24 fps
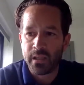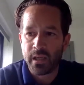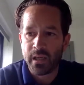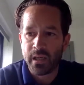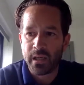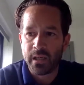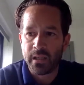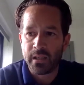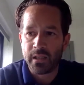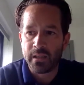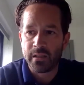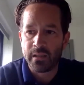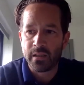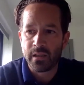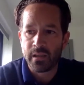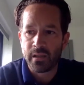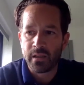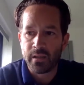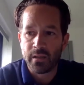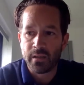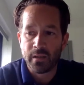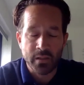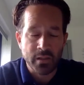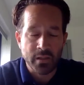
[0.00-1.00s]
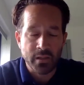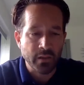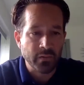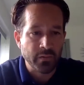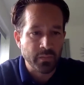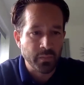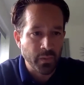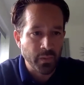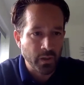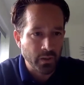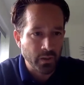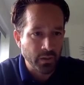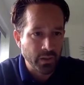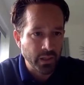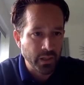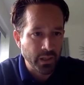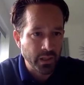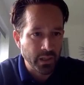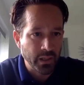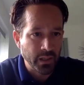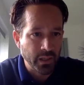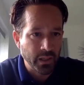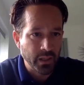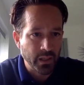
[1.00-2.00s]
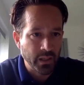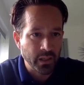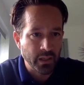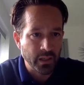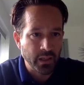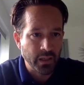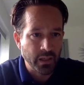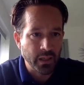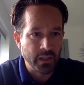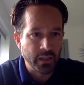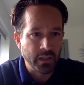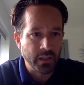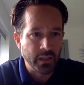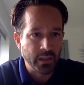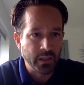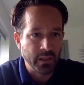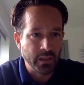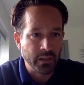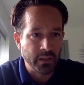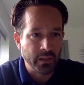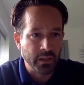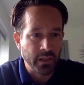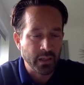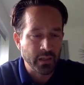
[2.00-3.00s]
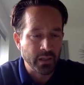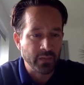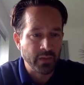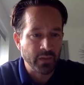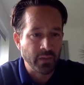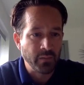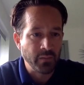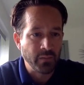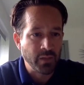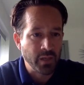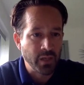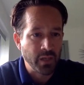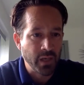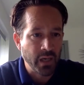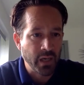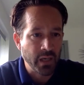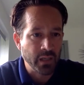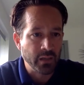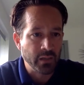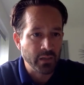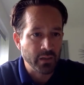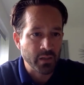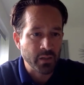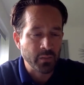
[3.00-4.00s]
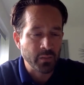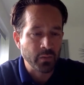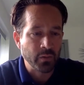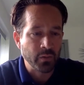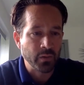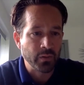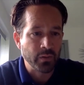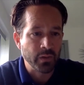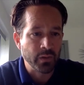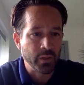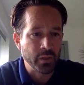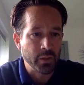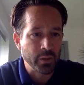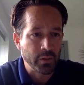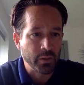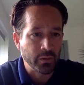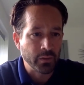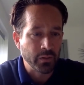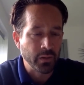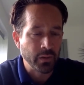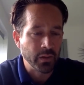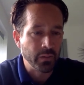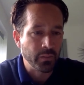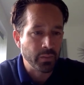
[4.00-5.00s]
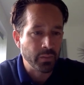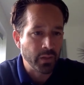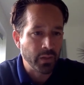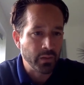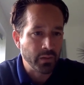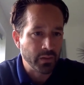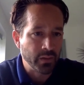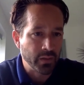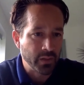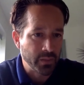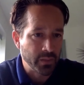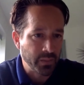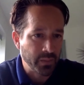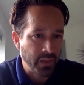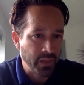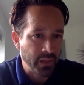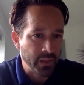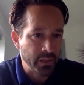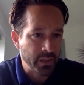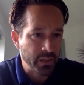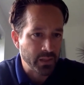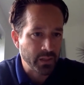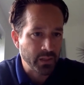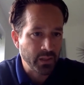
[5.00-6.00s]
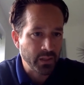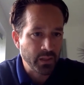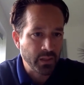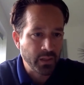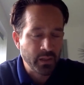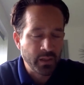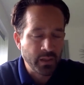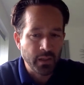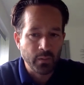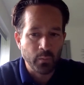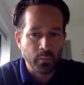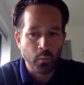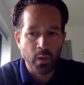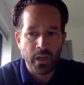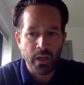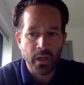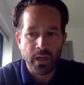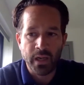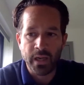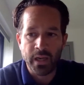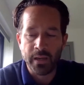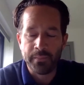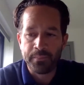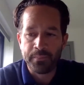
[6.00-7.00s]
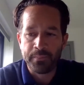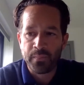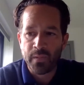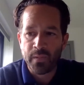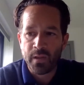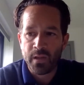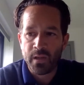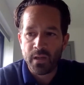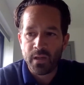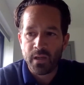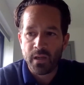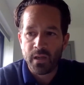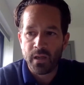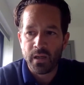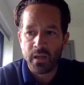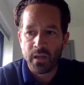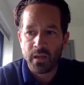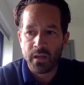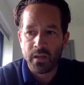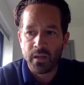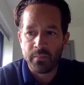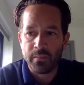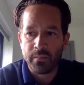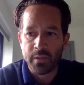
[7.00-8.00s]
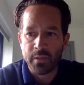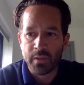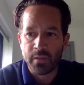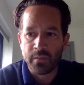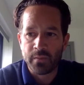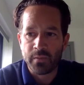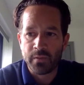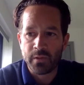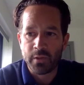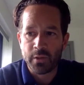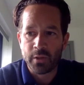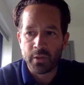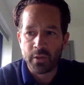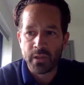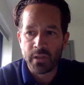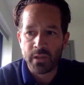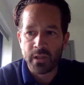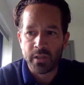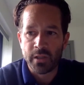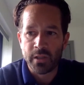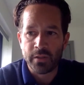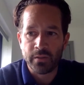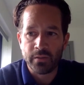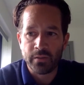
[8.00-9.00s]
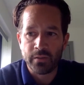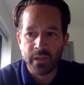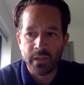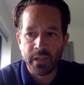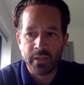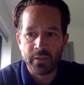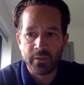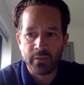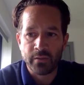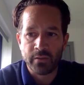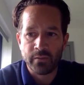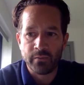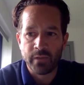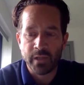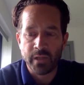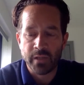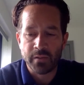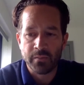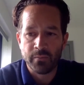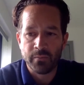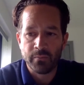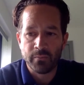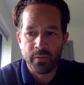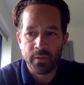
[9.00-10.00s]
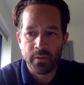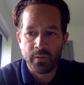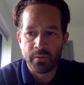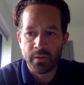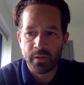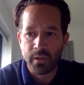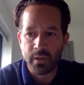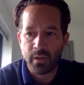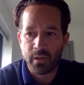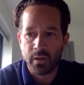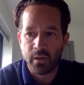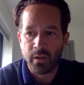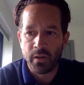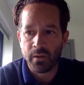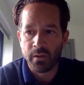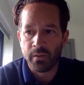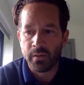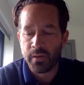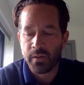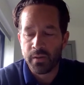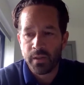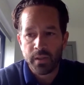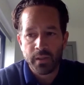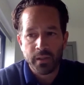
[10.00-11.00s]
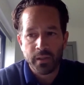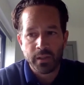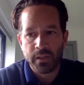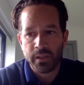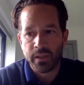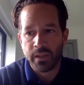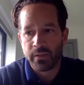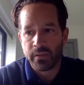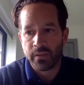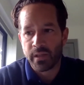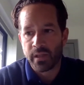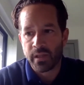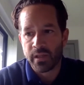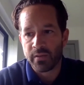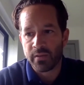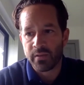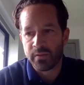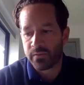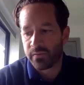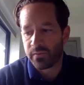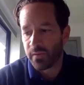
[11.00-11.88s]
an underserved market in the kind of MGA and smaller insurer and broker space, where some of the traditional data enrichment routes are, you know, kind of,